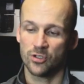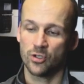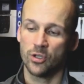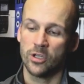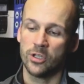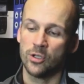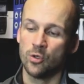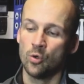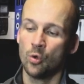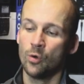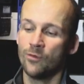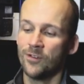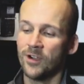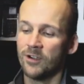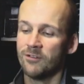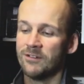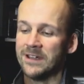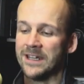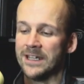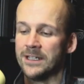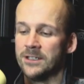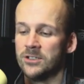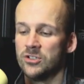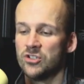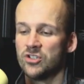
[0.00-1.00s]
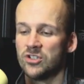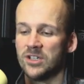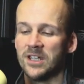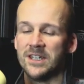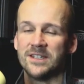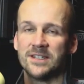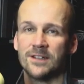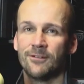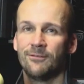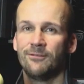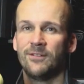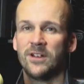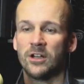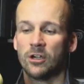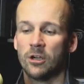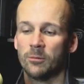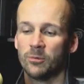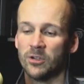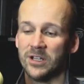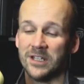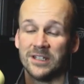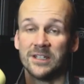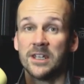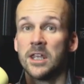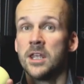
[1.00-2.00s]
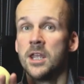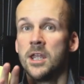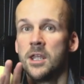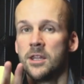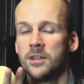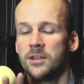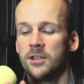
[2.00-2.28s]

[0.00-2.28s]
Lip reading: So the Nova range is a fair upgrade.